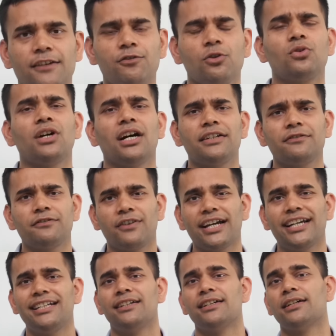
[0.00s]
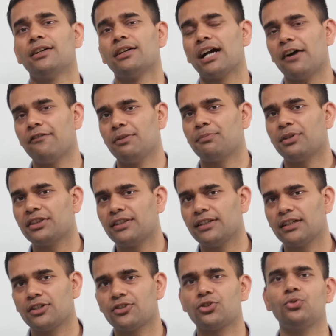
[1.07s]
If you can't find Avi
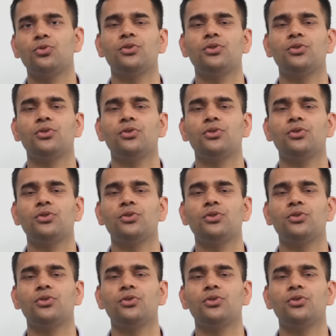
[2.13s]
Pattikar